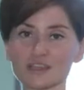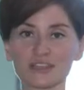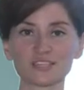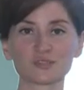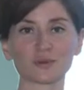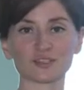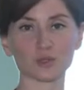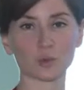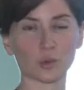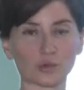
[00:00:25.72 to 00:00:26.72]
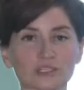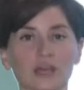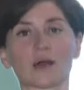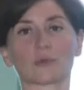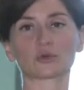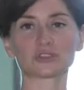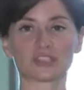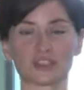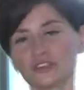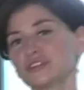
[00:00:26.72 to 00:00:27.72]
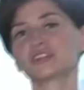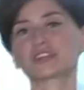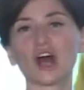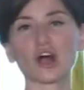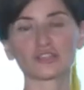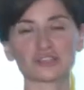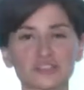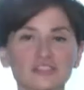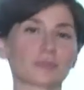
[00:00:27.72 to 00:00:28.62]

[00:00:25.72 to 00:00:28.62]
This Russia World Cup will see new technologies,